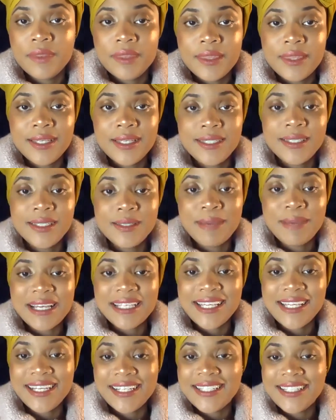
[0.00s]
This is my
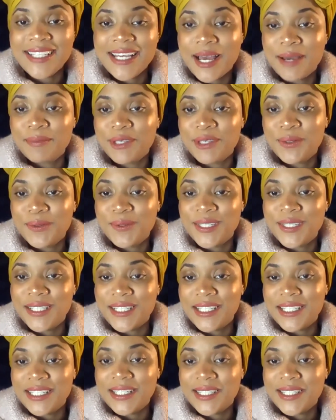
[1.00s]
second time using
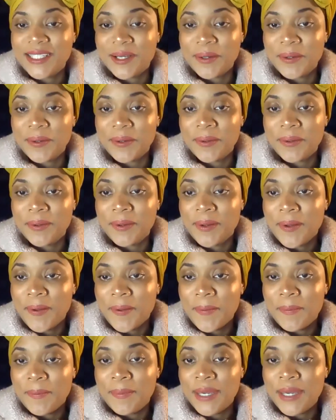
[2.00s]
this, so
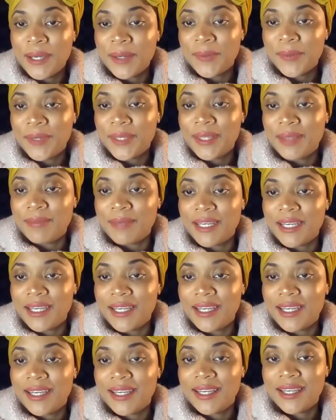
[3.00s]
bear with
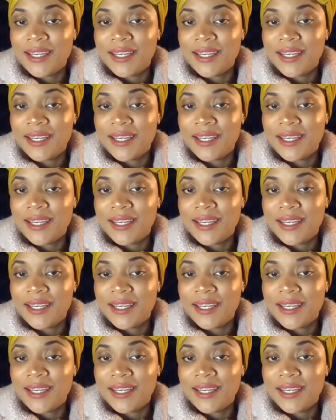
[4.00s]
me.